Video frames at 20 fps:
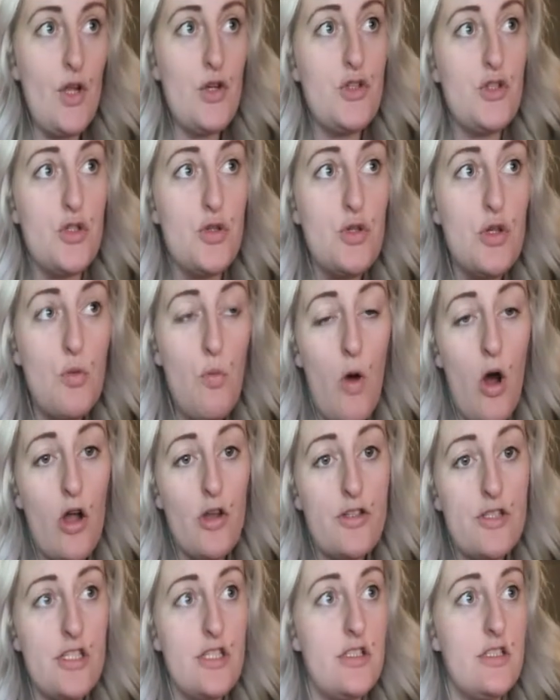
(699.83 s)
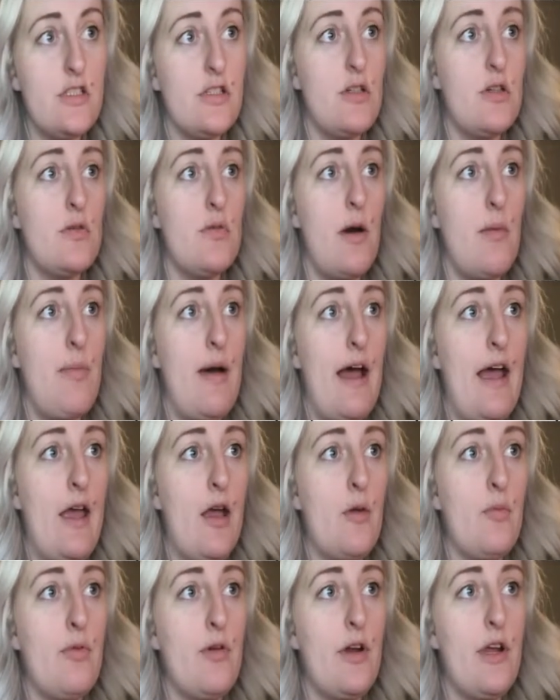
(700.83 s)
do you want to do a
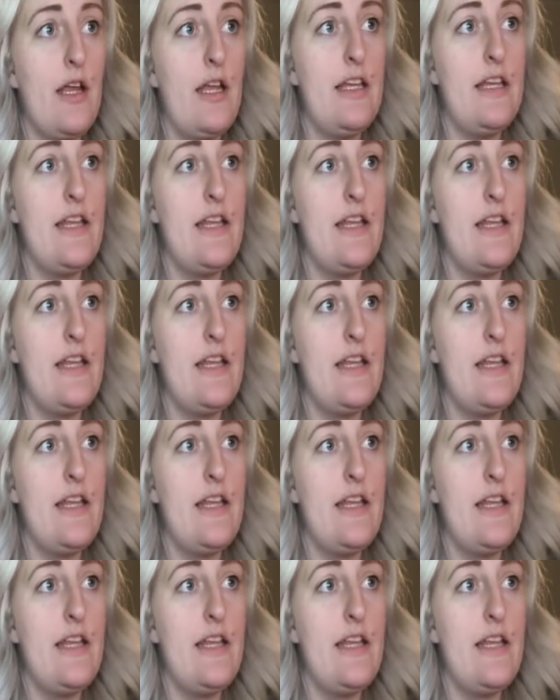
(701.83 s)
BioPRYN?